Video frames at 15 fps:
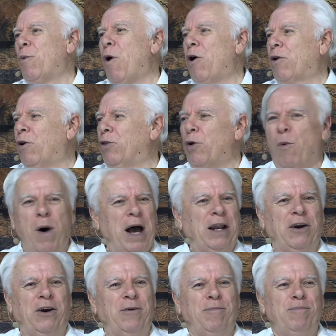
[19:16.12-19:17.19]
to walk on the
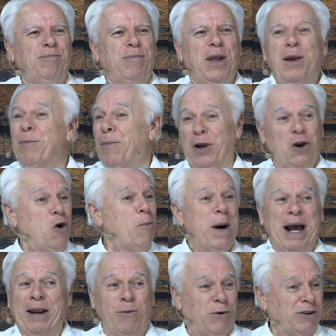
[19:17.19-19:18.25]
water, but
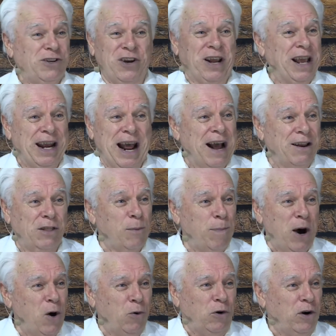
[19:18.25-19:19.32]
nobody wants to get out of the
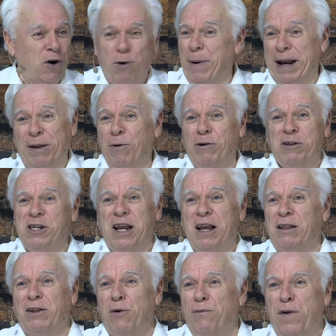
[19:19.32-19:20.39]
boat. Nobody wants to
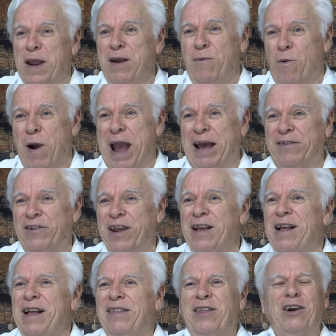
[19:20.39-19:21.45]
get their feet wet.
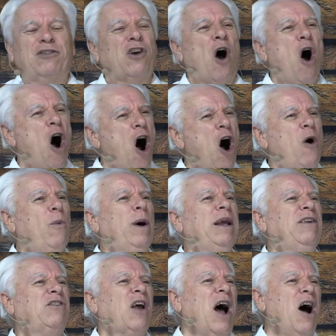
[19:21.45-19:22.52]
There's
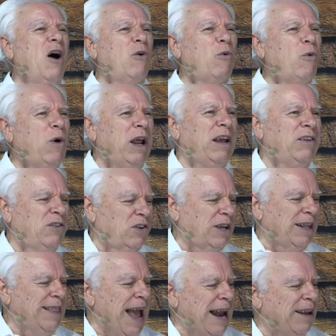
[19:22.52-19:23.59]
always a
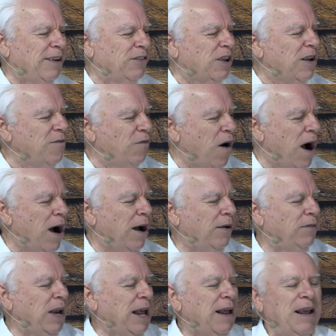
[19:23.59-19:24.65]
risk that is
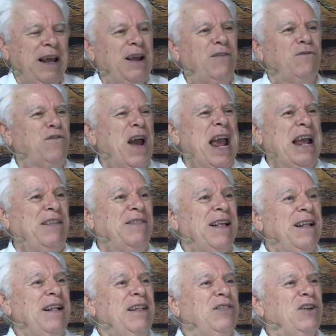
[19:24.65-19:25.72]
involved in faith.
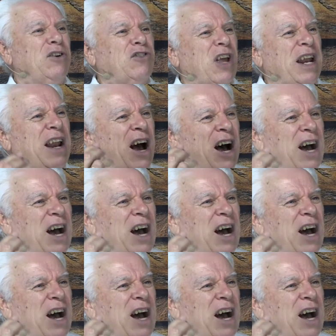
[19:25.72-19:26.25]
There's an